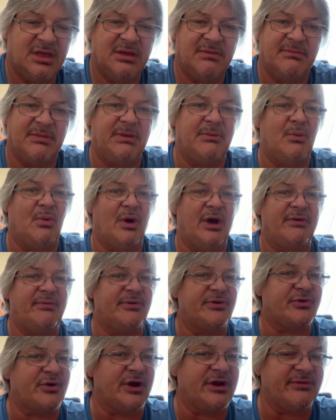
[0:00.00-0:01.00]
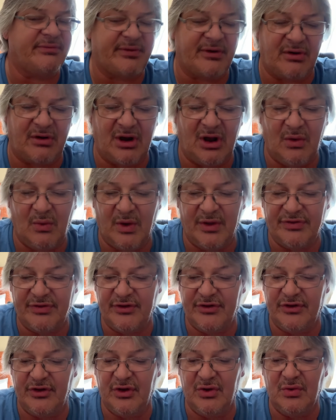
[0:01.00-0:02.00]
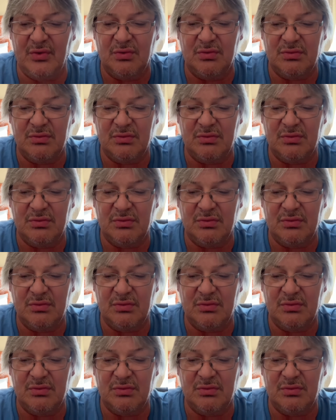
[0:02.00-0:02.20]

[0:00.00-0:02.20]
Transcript: me and my wife are trying to figure out what to do